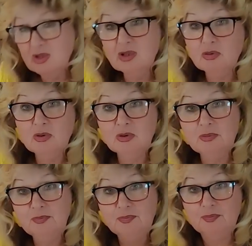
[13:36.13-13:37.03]
it
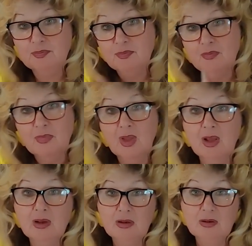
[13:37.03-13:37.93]
will
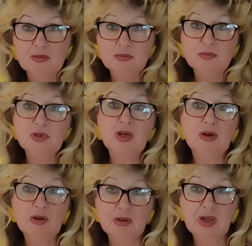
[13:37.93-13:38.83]
be
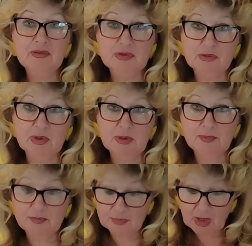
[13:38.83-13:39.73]
everywhere.
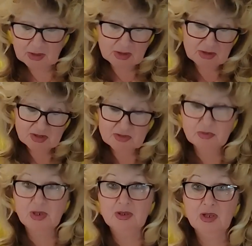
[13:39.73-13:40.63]
And it is
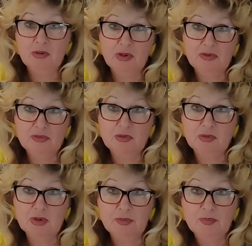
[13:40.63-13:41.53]
right now
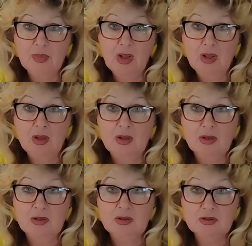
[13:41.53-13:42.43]
everywhere.
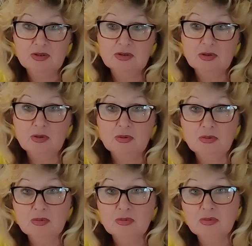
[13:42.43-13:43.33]

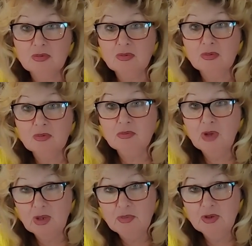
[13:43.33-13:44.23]
So
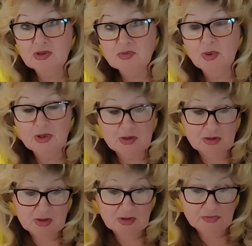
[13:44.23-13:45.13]
maybe it's better
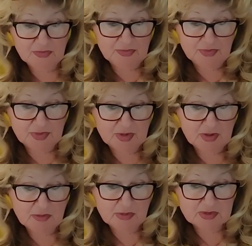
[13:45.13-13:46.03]
if
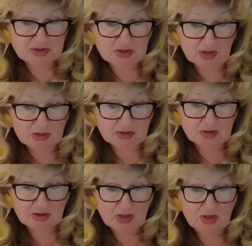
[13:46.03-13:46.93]
he will
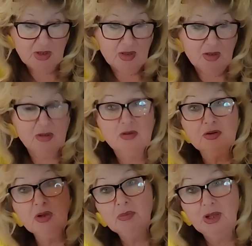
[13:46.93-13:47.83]
start
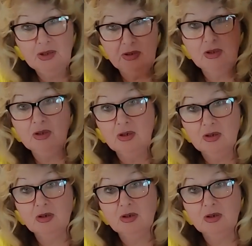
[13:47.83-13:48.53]
demanding